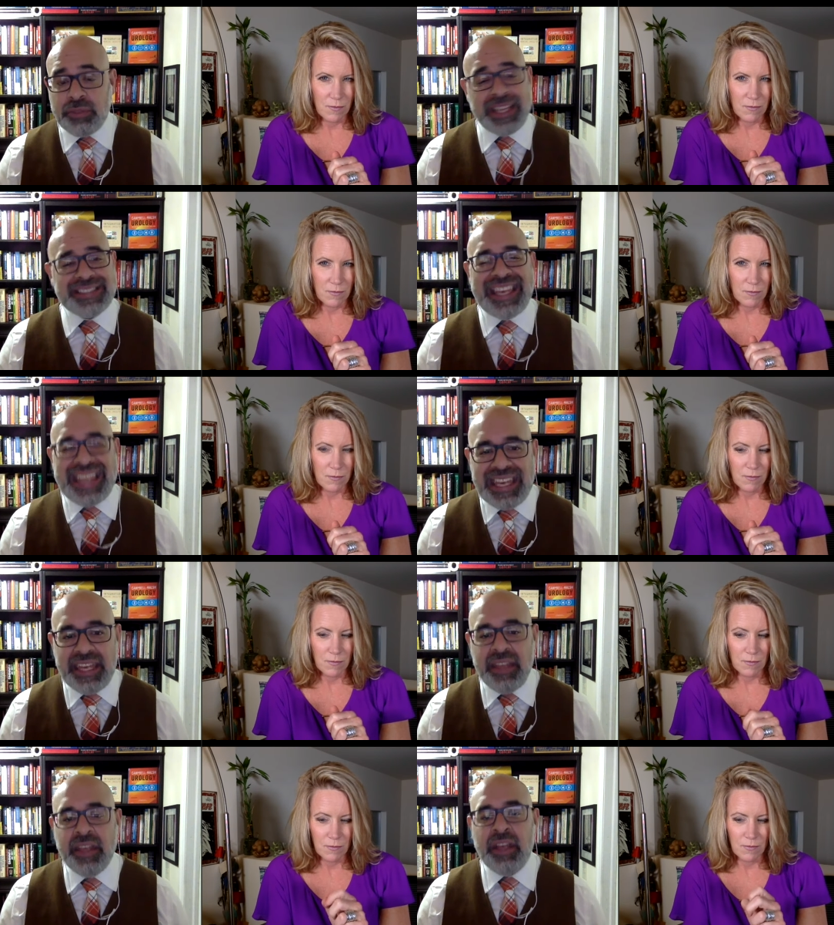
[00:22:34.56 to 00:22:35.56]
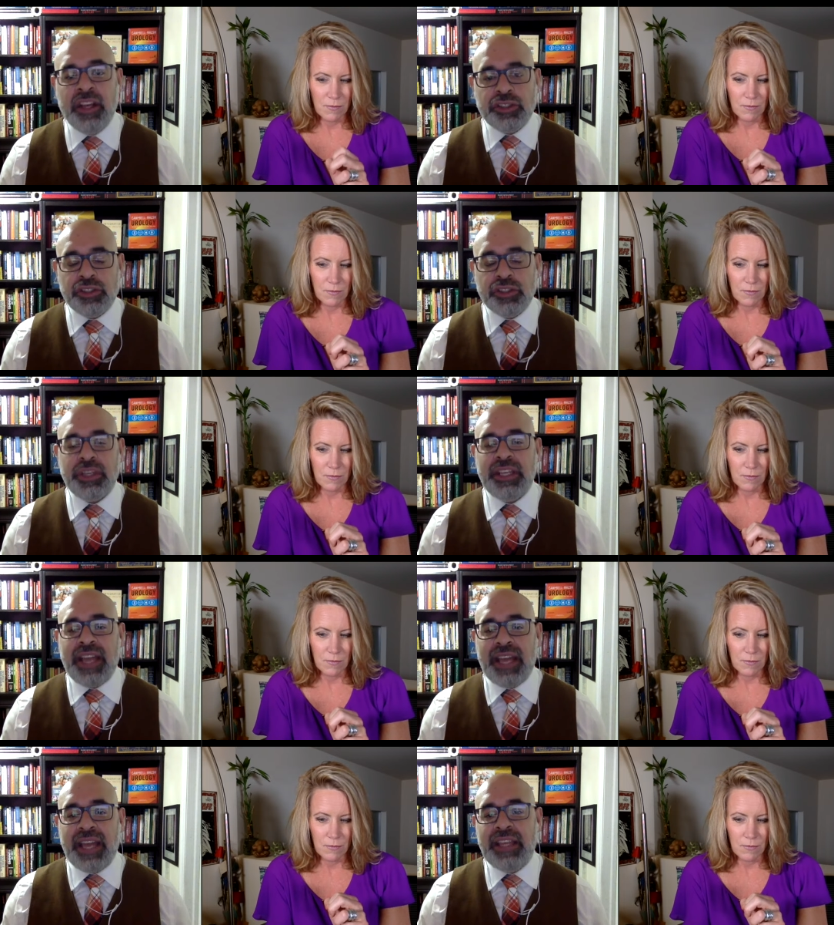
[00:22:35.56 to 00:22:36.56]
Speaker 1: is key to treating
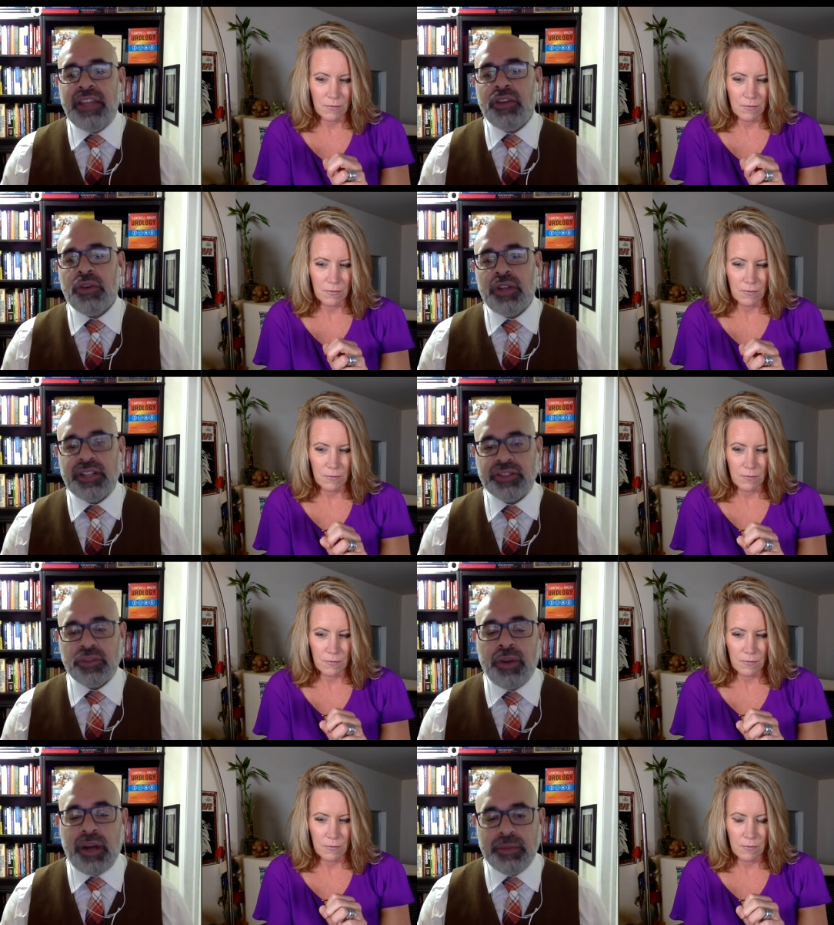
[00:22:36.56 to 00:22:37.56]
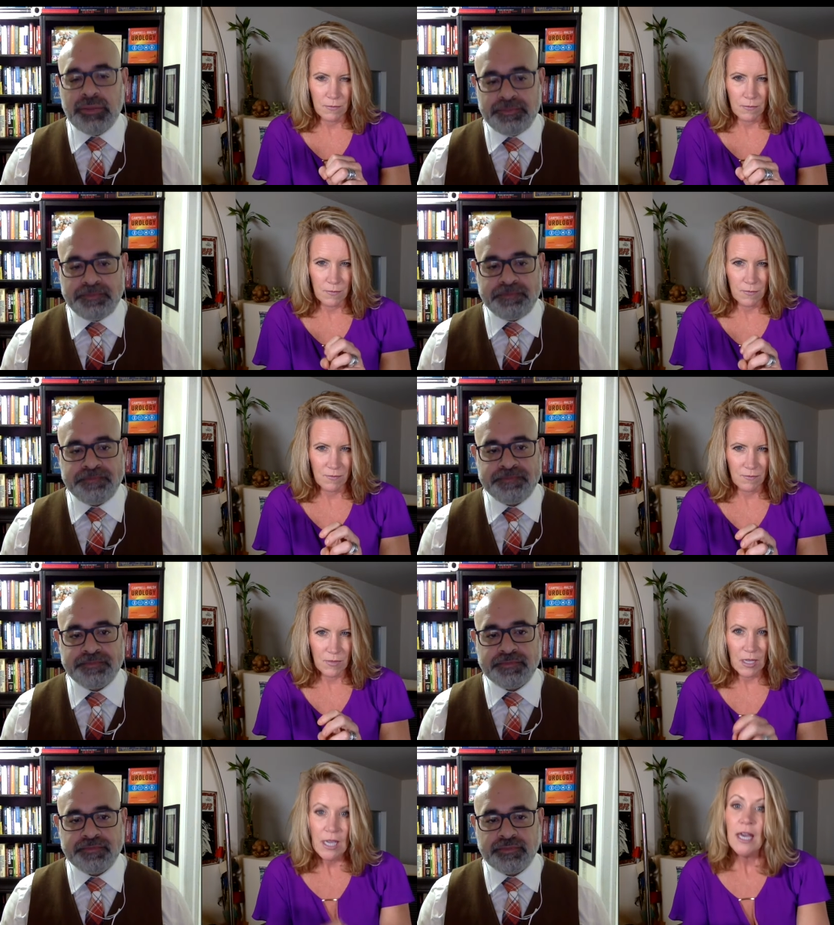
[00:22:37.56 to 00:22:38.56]
any urological problem.
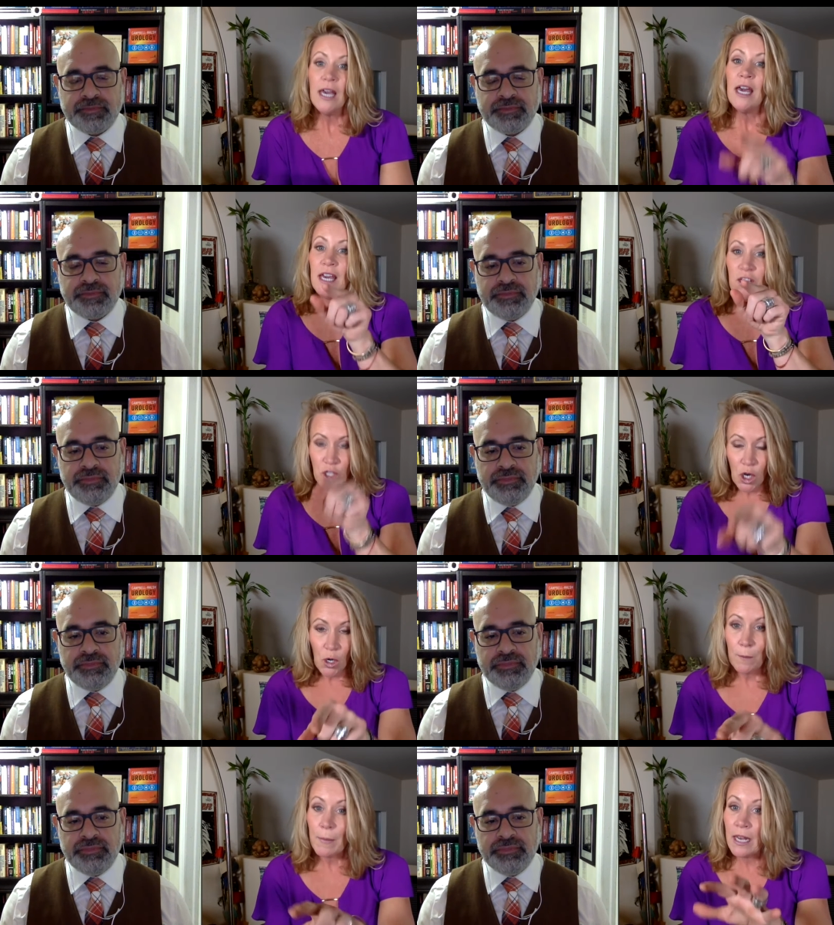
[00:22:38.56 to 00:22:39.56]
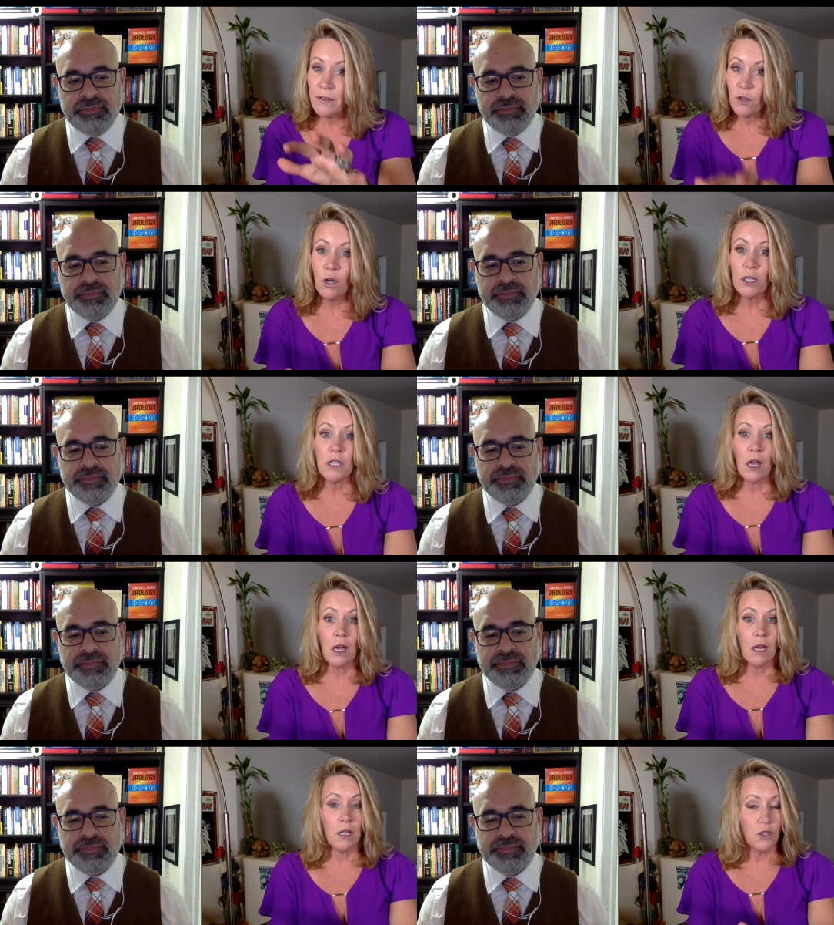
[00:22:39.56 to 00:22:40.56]
So, and of course,
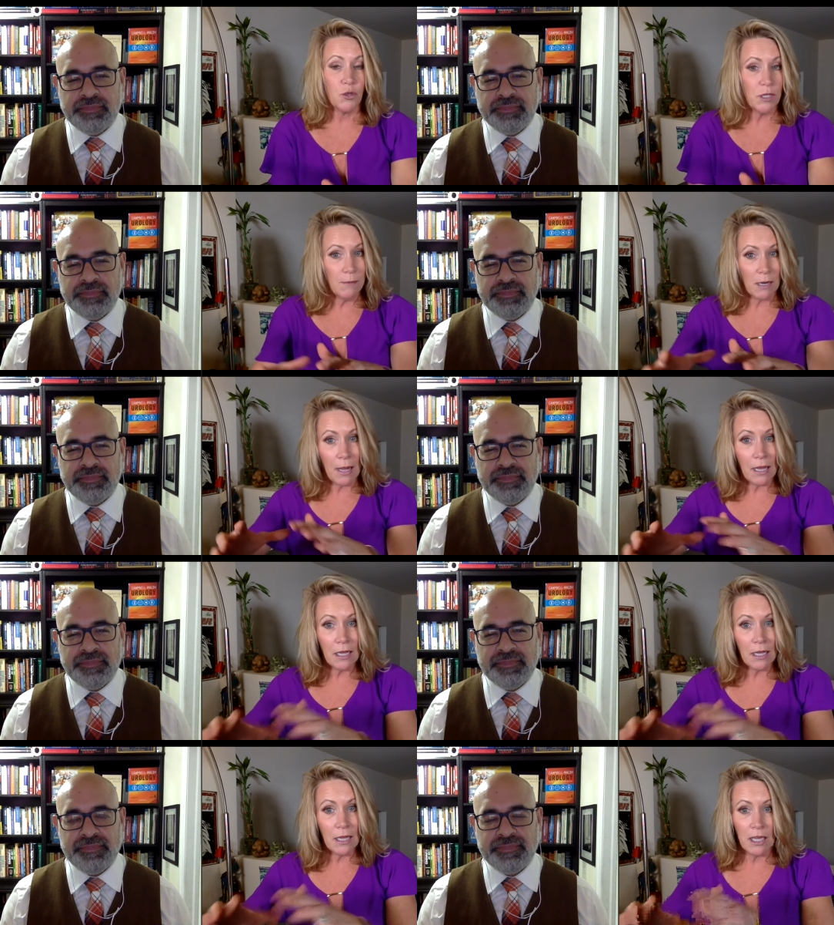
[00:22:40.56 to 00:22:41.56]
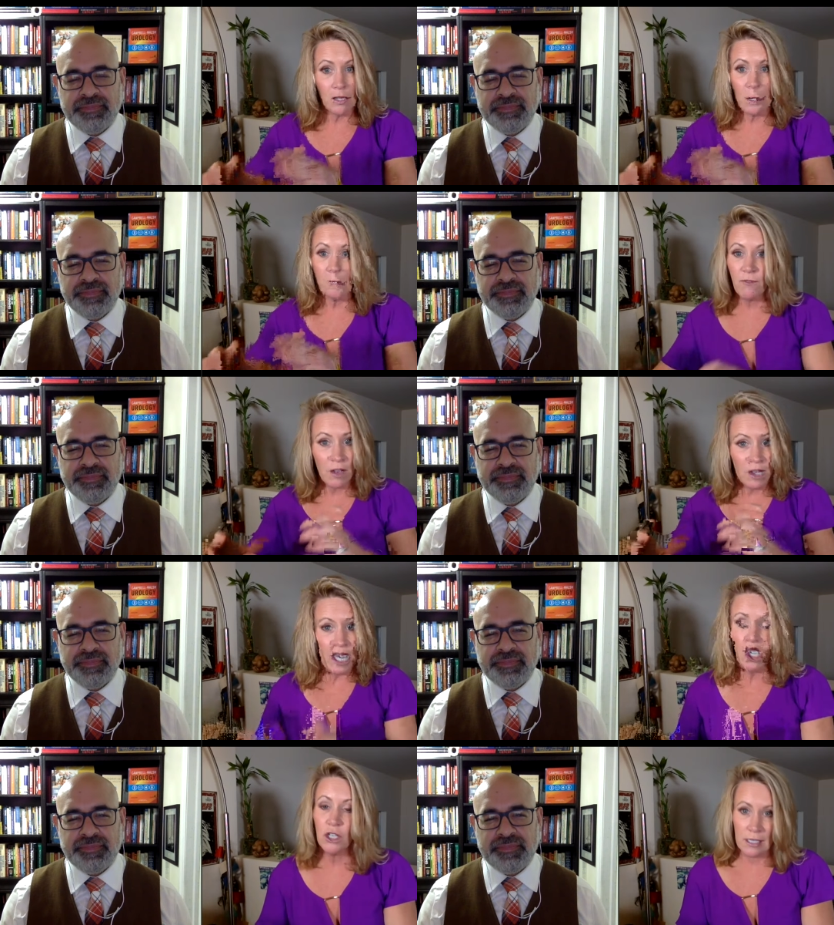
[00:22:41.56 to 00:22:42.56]
Speaker 2: treating metabolic syndrome,
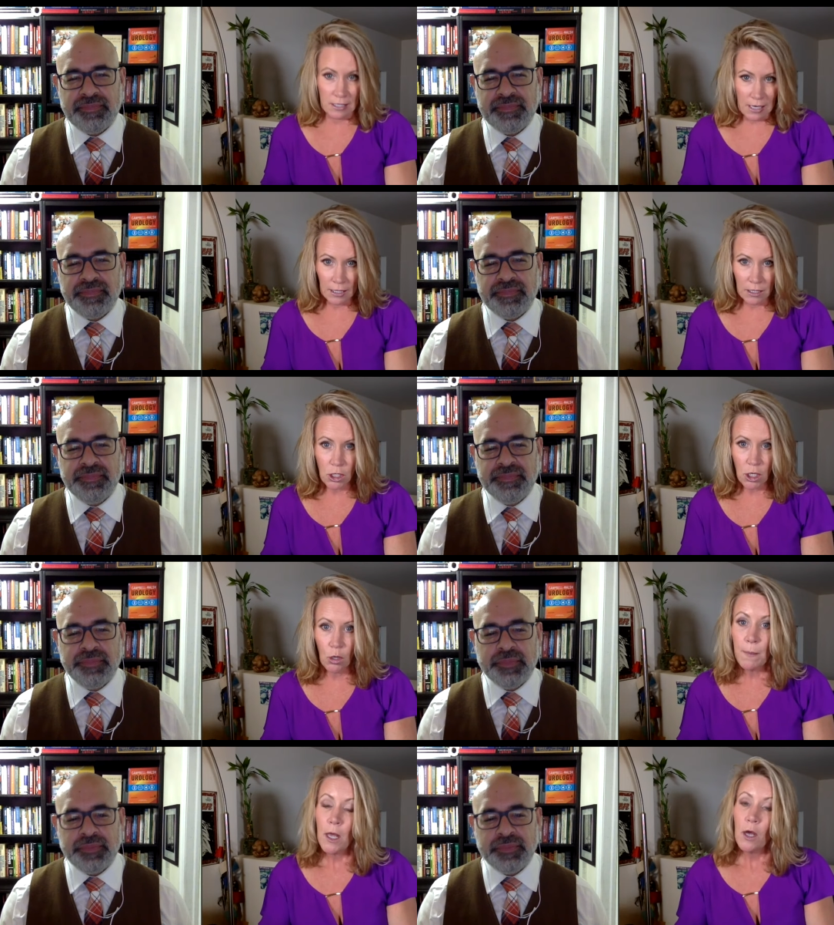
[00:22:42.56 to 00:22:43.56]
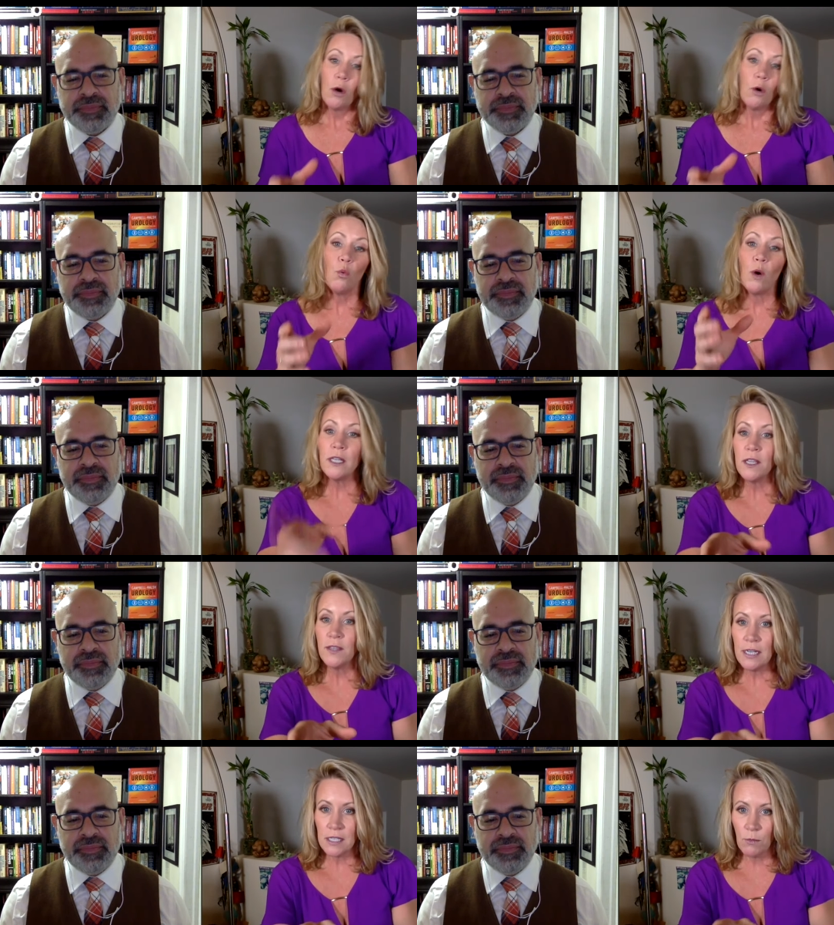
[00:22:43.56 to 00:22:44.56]
foundational is diet. So one of
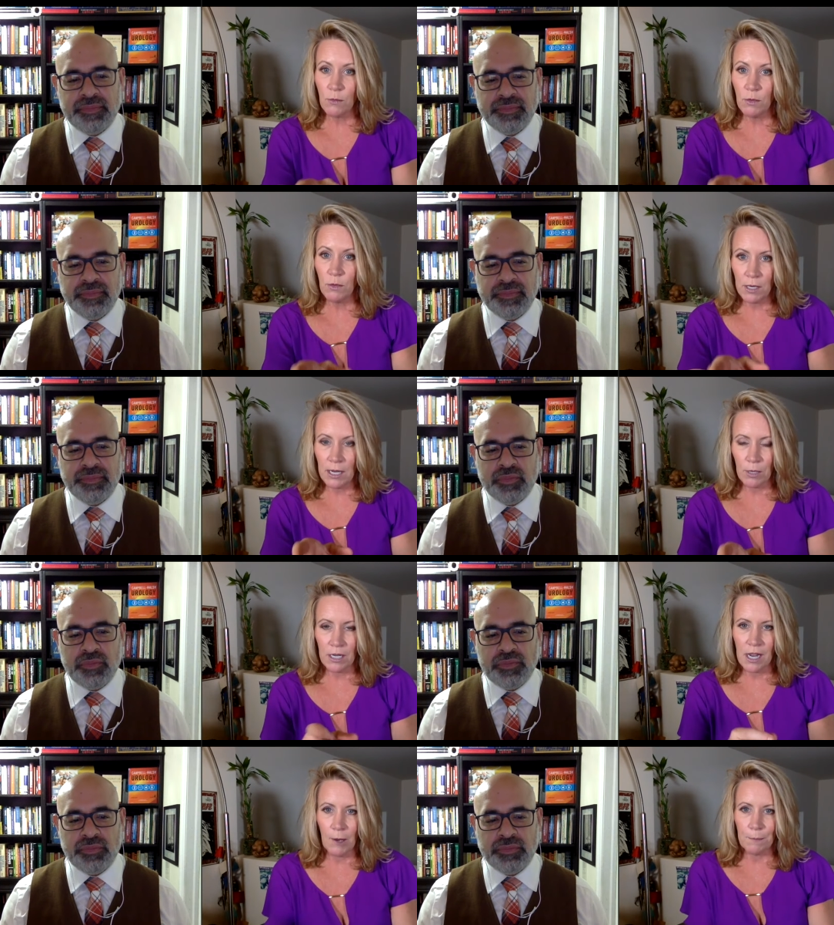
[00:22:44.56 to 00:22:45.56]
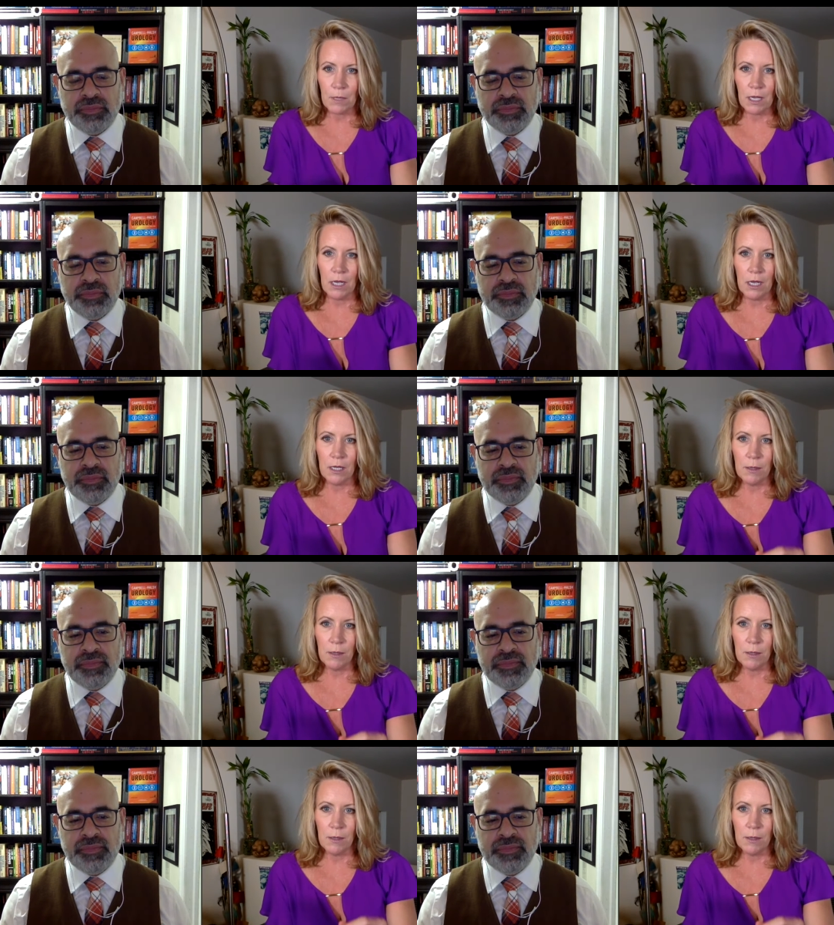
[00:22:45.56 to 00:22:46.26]
the things I want to bring up right now, uh,